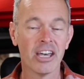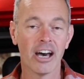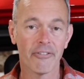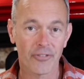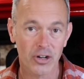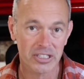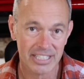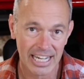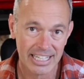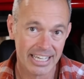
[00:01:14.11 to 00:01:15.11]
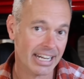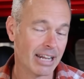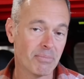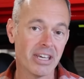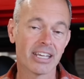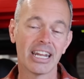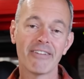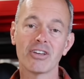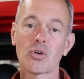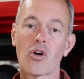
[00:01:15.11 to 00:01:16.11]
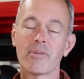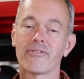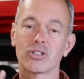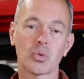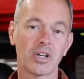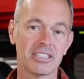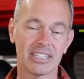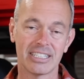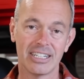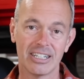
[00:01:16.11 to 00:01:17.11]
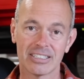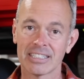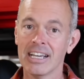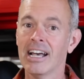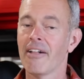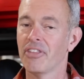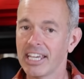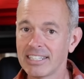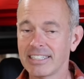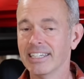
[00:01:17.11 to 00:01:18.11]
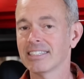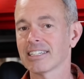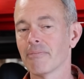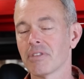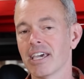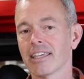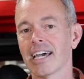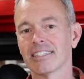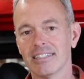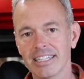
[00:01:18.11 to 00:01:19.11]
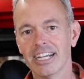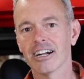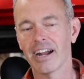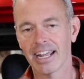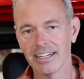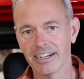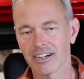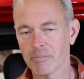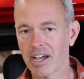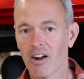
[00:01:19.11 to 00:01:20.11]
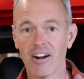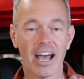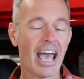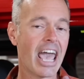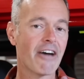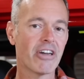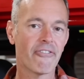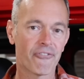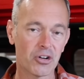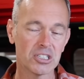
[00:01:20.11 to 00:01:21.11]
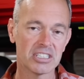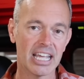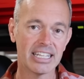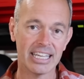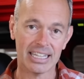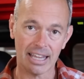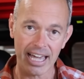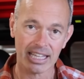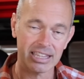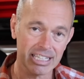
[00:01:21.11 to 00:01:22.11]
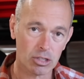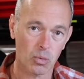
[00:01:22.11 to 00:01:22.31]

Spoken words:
a first aid kit. And being a Navy corpsman for 26 years, this is something that's near and dear to my heart. I have a first aid kit like this